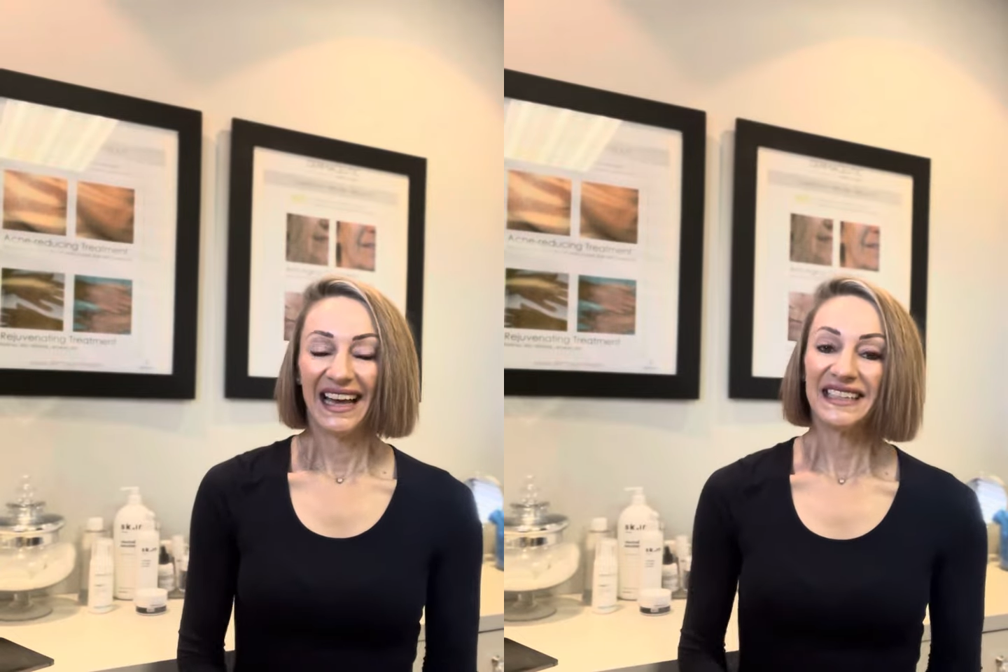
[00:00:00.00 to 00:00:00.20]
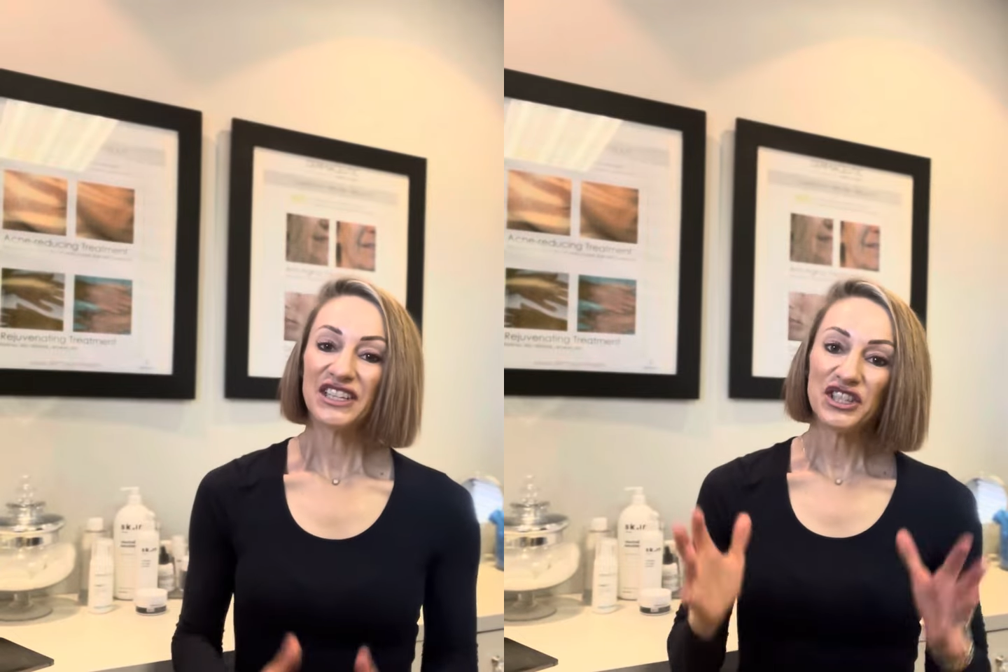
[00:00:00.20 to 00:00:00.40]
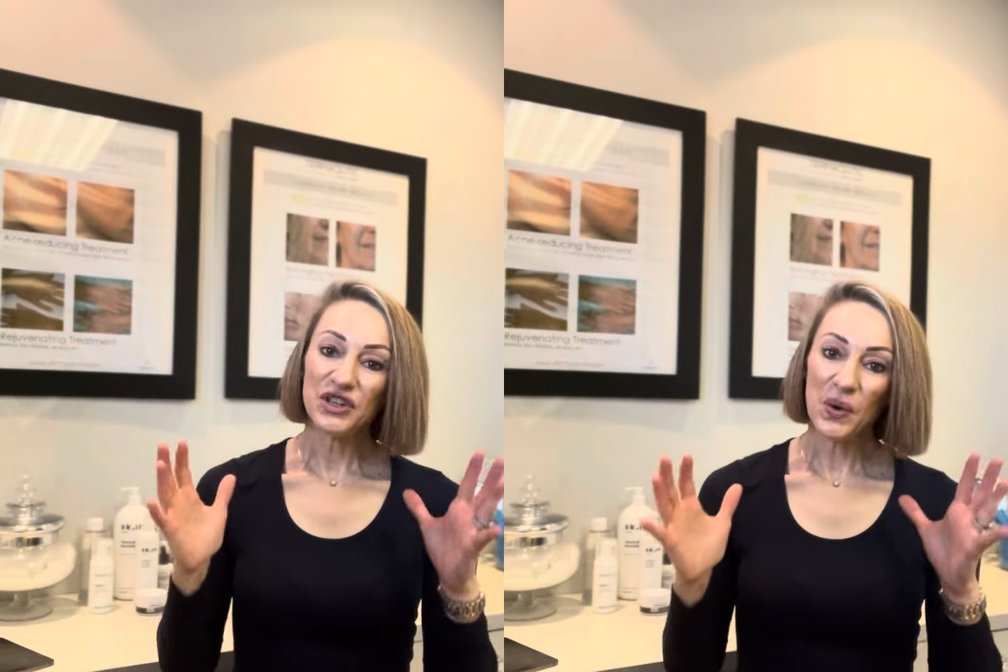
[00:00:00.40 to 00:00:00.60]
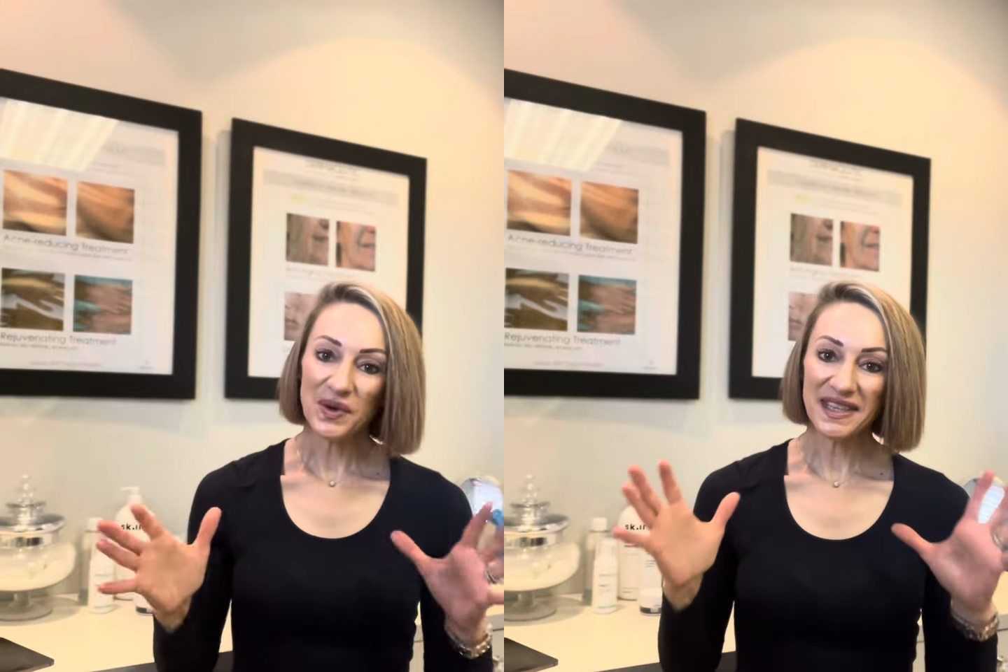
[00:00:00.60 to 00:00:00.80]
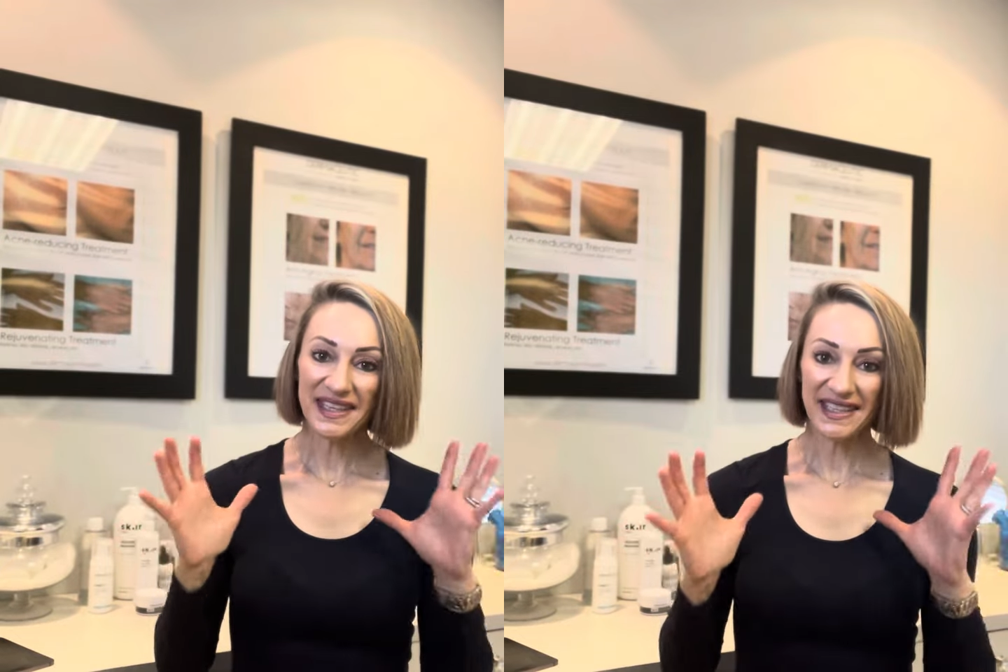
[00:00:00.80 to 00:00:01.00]
Does your
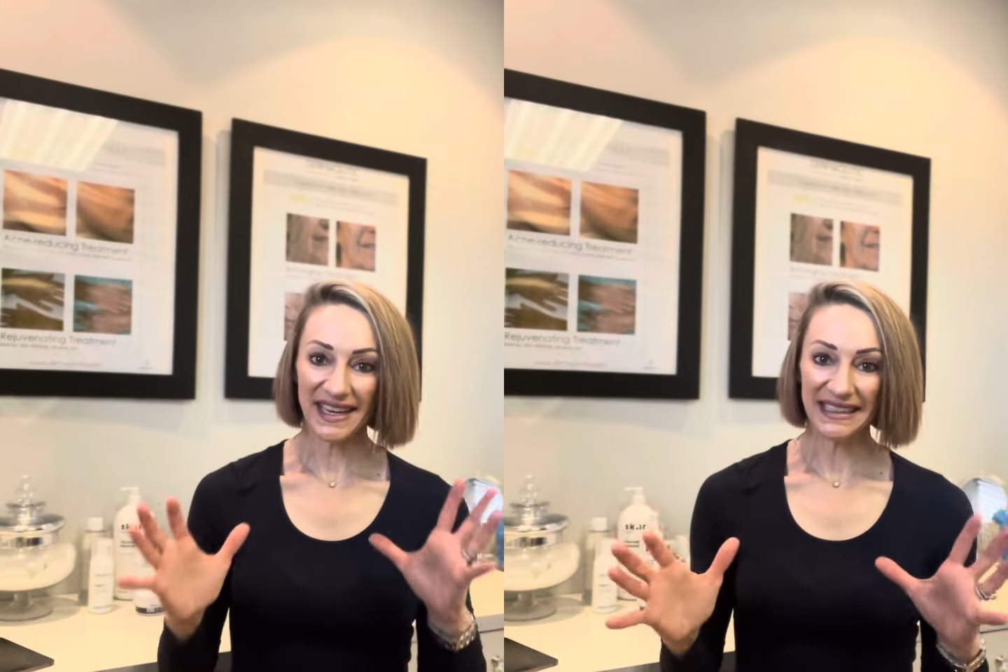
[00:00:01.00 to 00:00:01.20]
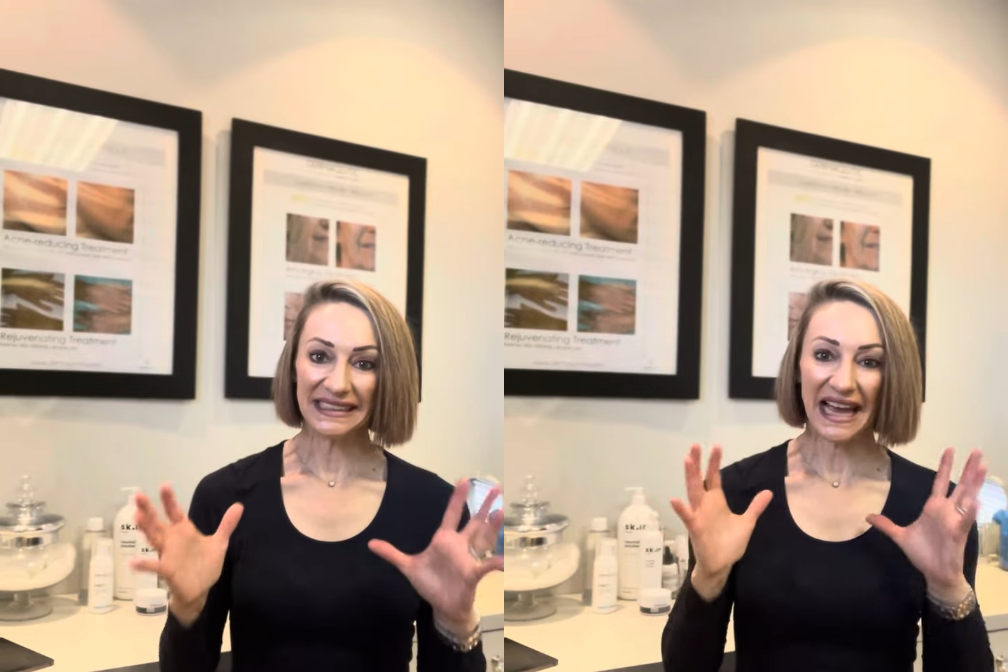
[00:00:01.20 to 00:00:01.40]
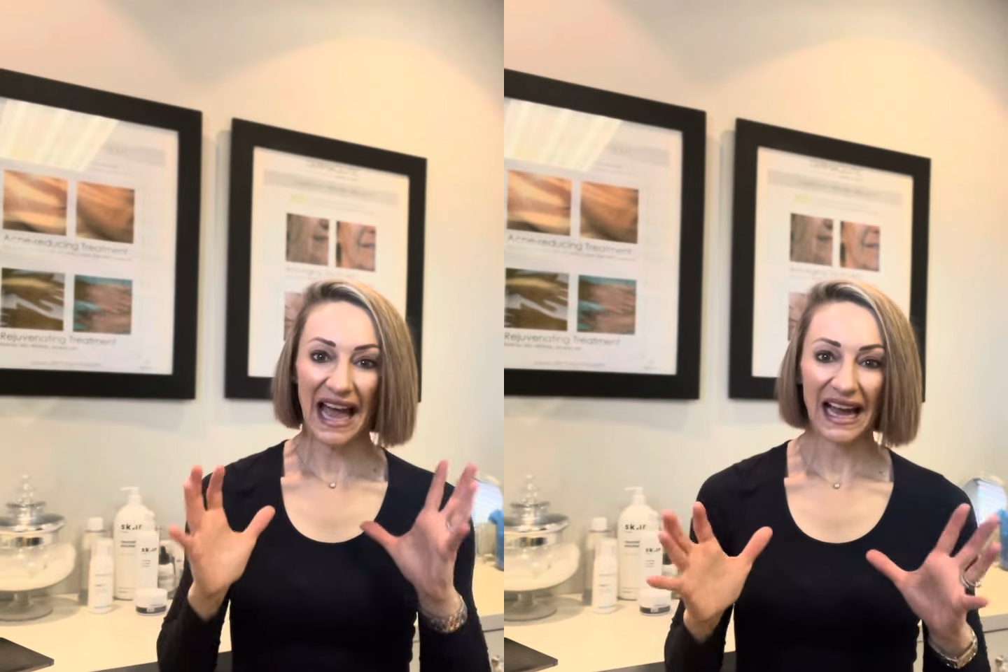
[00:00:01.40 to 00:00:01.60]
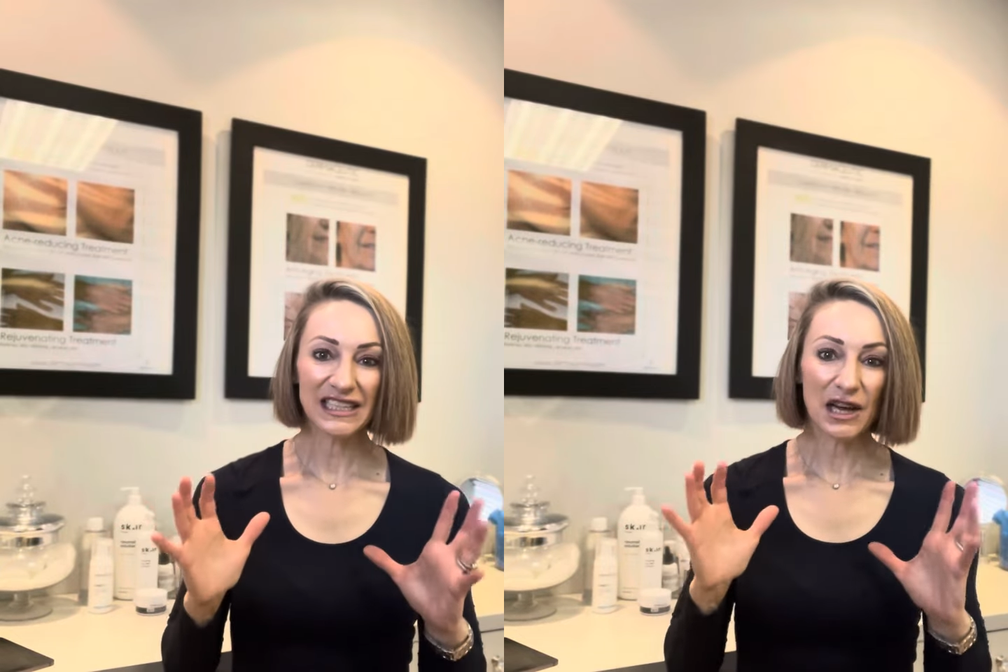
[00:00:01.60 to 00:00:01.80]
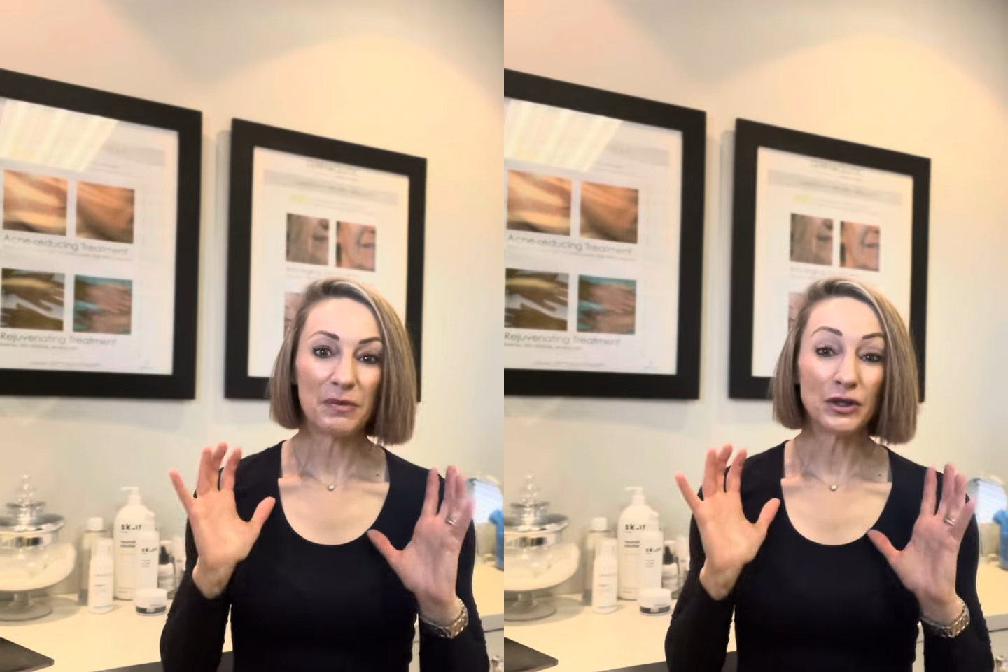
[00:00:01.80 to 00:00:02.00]
skin
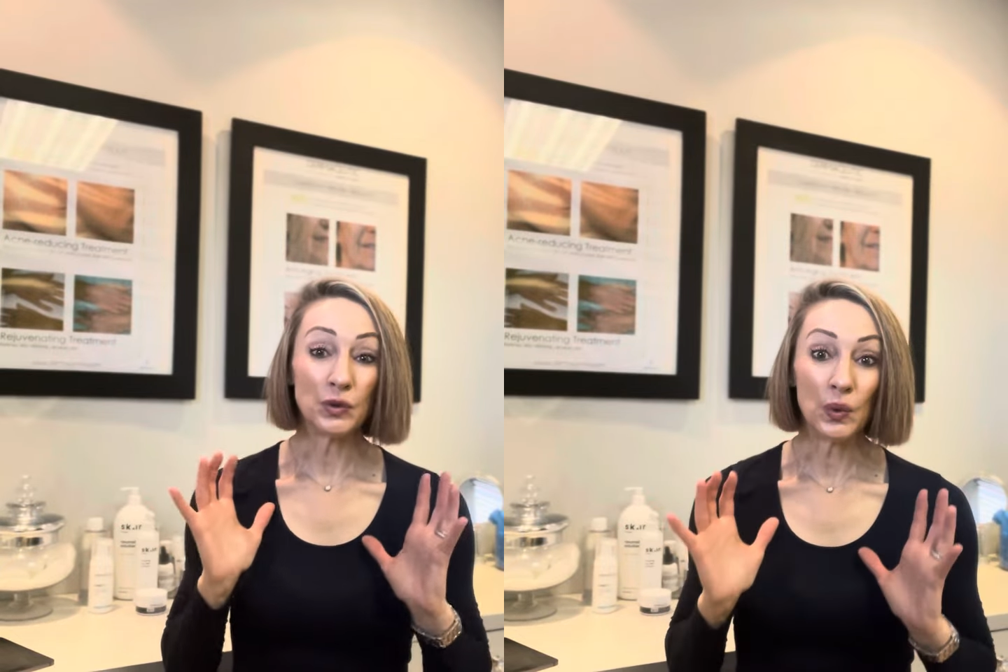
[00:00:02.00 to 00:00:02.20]
act a bit